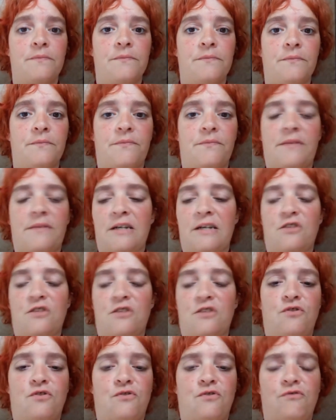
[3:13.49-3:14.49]
That's
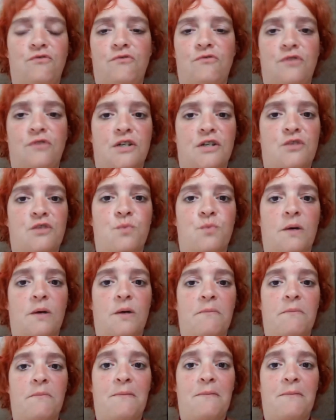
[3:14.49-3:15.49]
just where
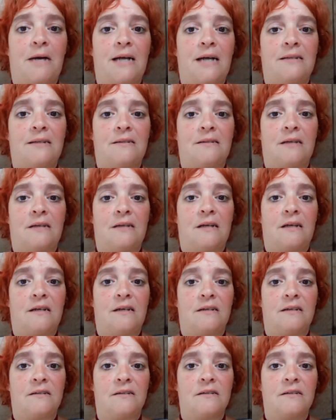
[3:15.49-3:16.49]
my mindset
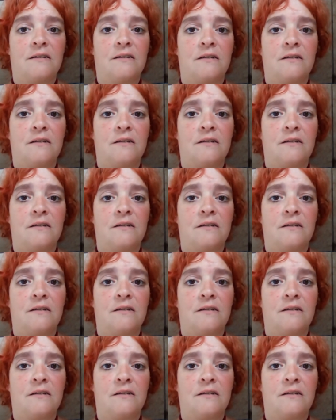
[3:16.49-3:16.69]
is.